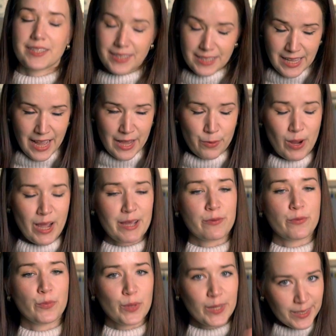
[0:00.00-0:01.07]
Now I
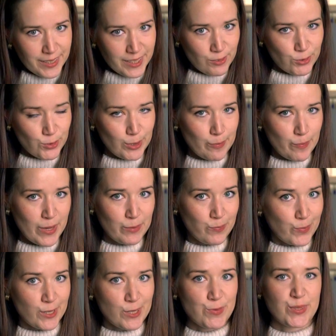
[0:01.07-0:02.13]
will get to the
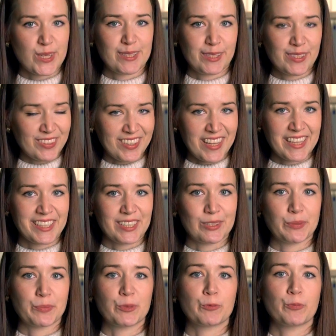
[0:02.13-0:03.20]
bad parts, what I didn't like in
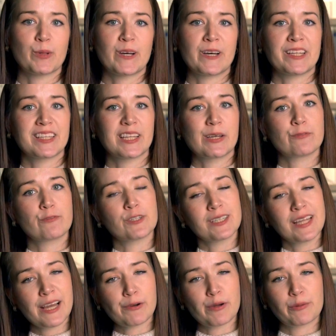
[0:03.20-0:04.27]
the book, but for
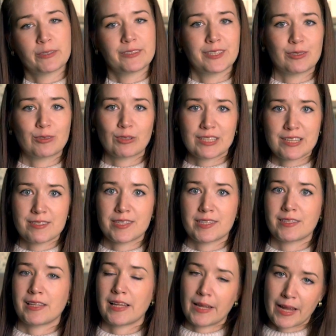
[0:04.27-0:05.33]
now I wanted to list
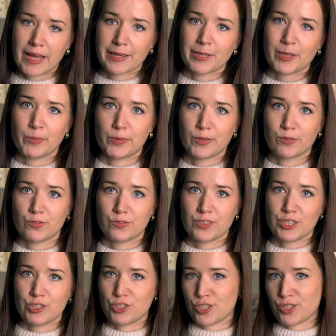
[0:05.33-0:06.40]
the likable
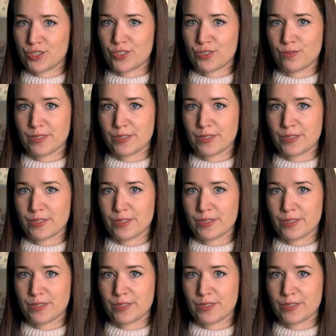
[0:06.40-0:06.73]
features of